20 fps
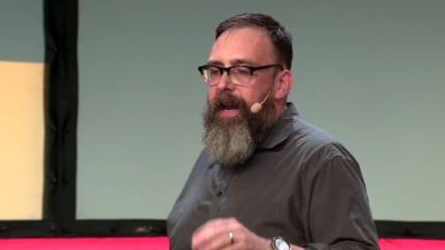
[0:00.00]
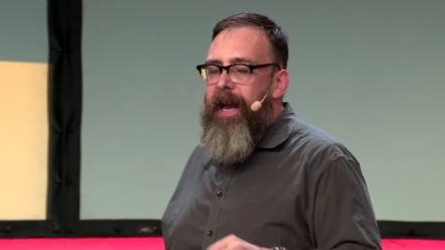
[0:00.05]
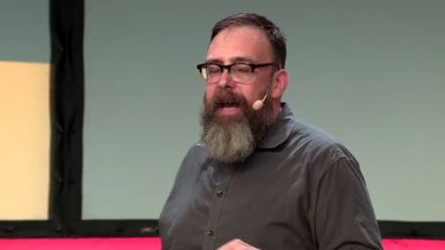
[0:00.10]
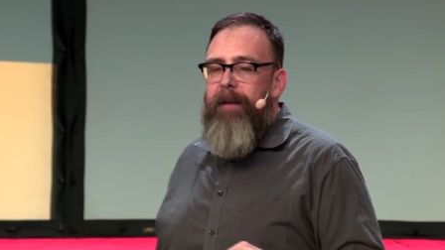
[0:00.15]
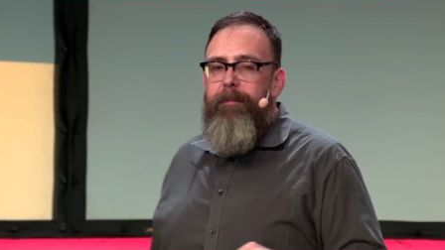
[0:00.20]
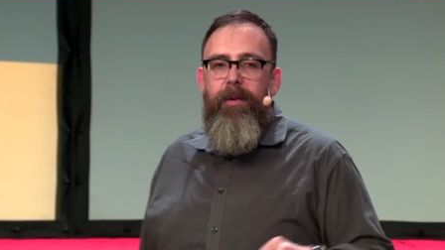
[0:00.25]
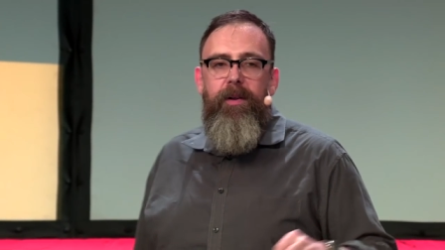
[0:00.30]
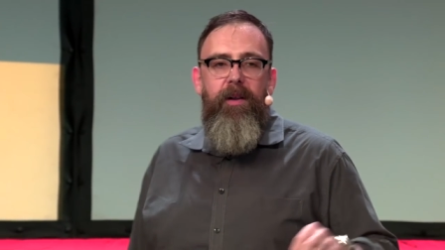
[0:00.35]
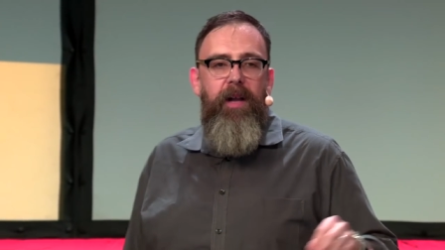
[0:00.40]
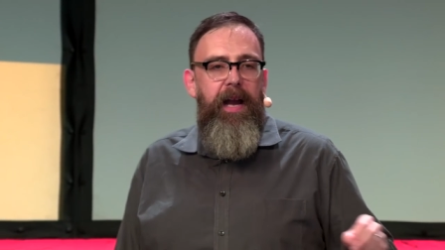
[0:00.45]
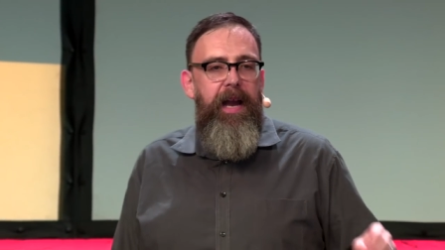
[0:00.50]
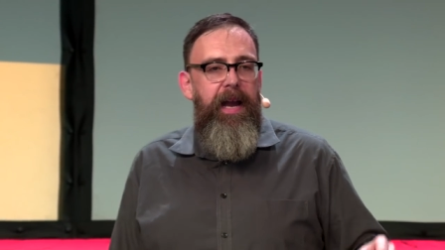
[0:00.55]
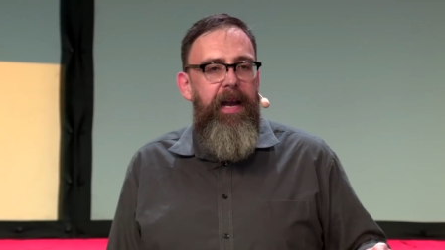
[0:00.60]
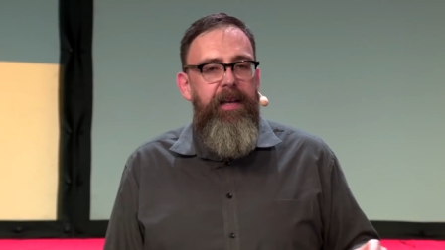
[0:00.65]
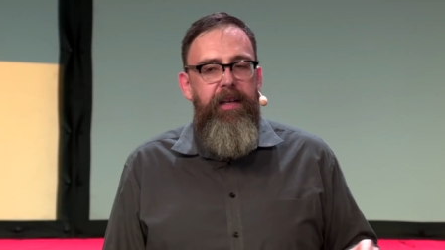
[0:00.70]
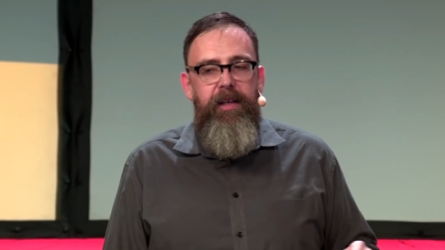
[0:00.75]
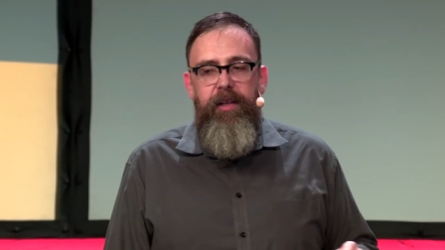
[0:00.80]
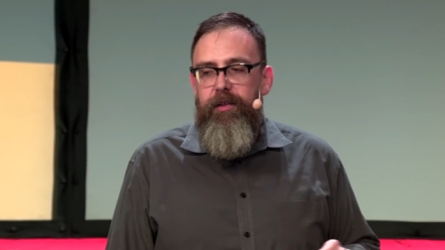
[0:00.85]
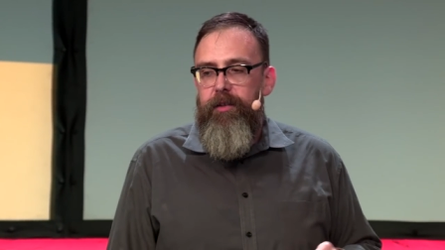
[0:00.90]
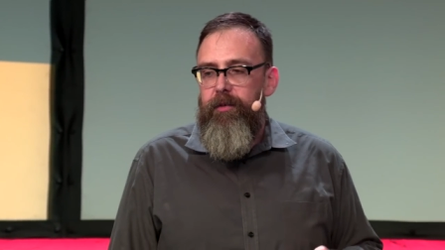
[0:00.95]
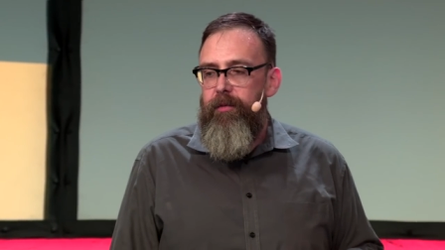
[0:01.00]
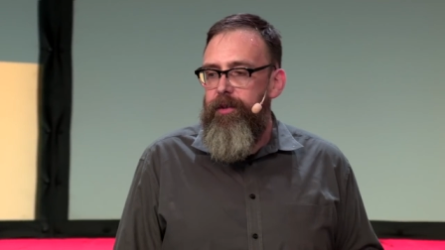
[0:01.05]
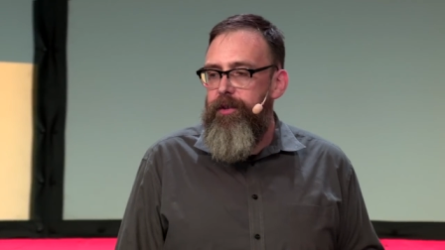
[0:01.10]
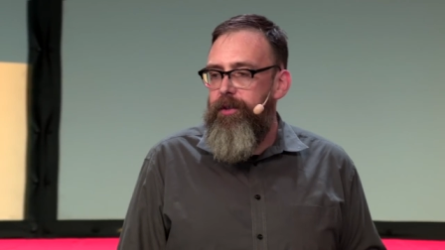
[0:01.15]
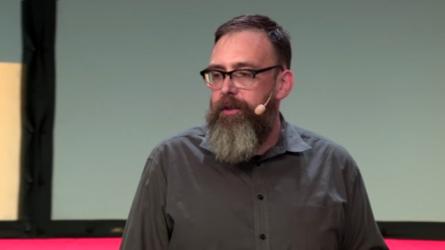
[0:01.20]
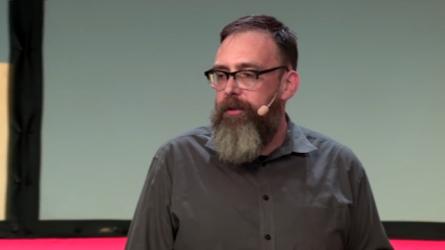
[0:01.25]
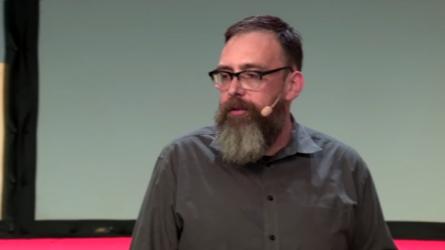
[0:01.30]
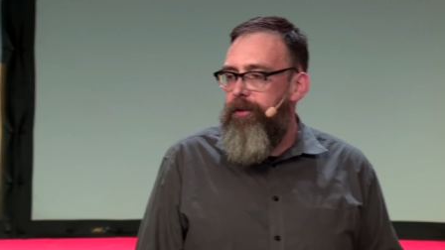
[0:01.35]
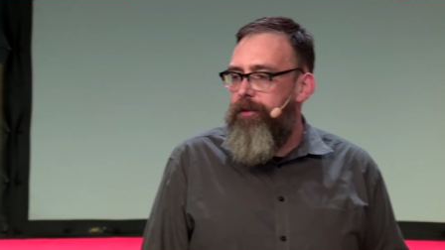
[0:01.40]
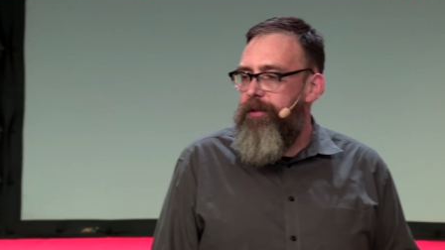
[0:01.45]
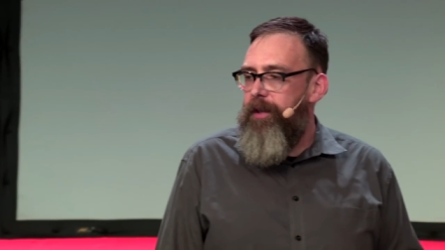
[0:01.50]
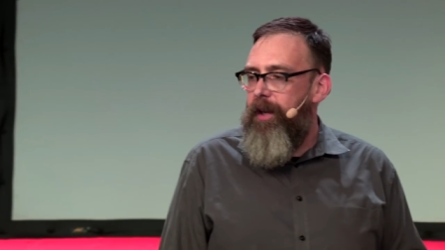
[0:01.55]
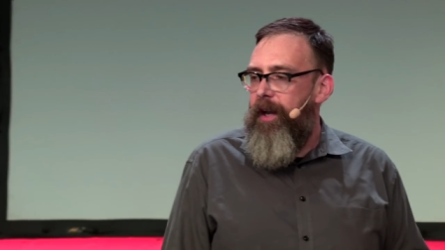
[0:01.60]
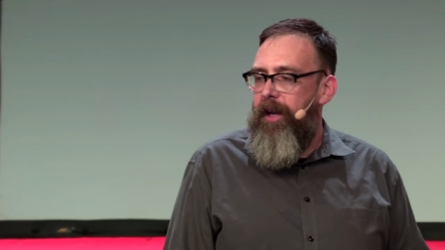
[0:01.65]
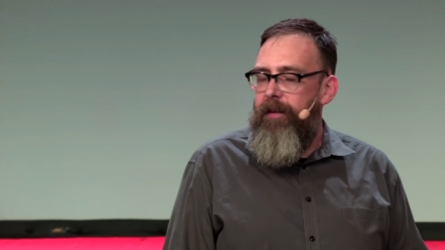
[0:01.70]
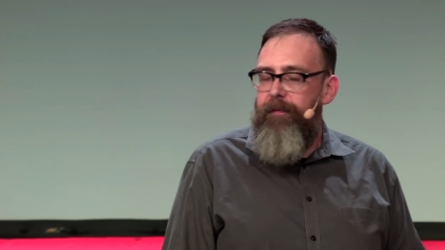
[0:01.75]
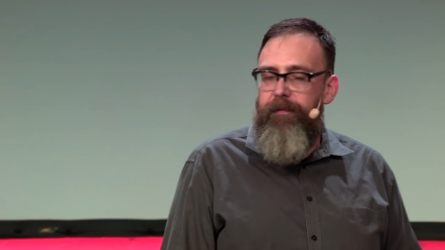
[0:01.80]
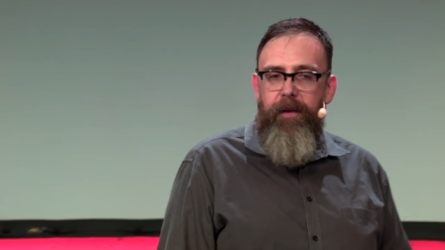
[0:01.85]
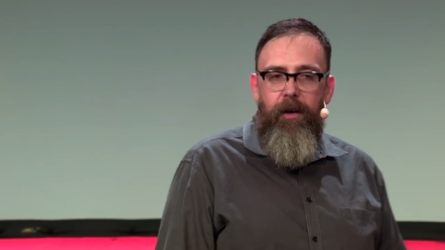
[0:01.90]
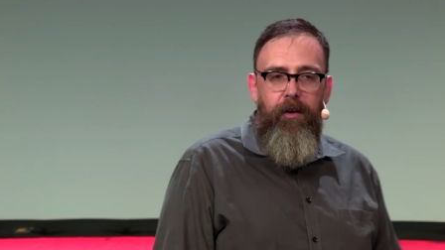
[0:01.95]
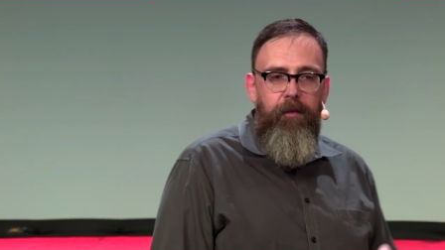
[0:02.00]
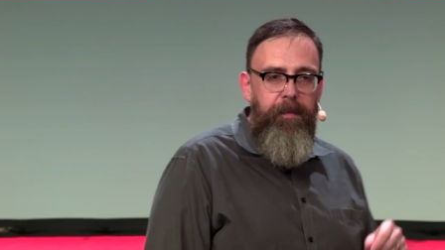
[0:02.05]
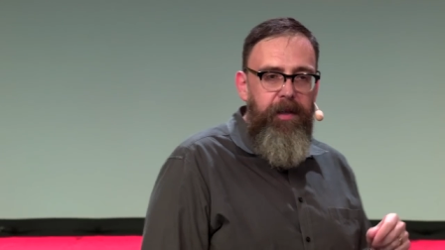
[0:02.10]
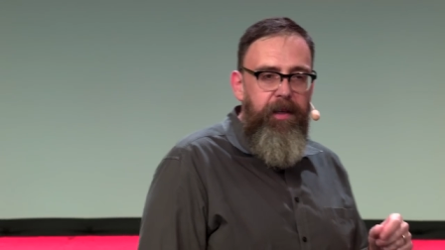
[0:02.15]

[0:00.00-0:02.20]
Apple hack into a shooter's iPhone